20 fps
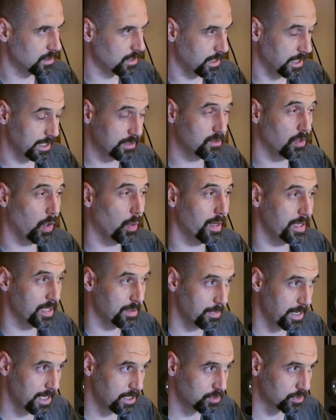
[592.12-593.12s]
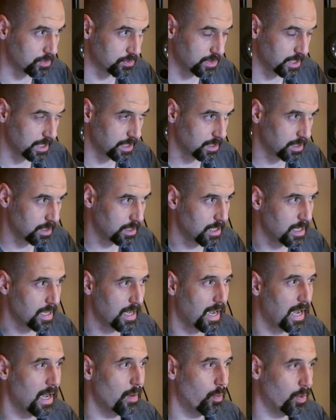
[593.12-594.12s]
It's already major scale.
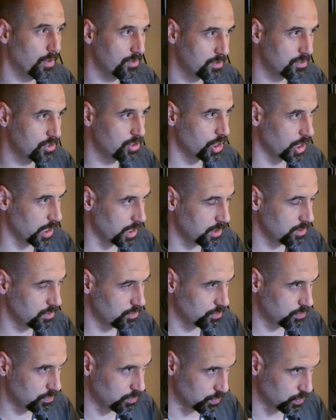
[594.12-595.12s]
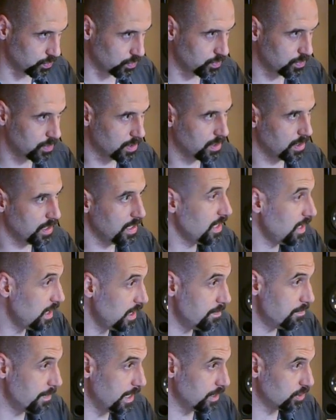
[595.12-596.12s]
I want to change to
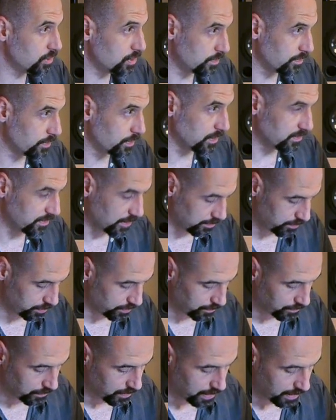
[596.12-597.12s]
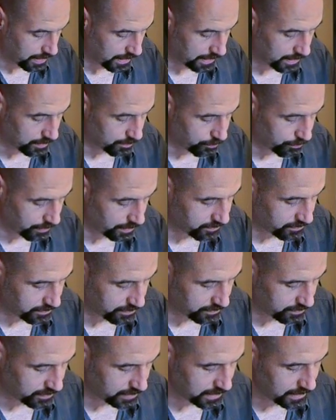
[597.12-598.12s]
E major, for example. I can press
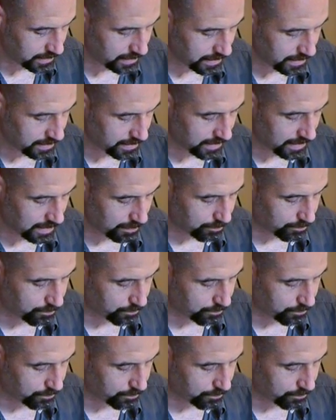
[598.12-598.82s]
this key and then I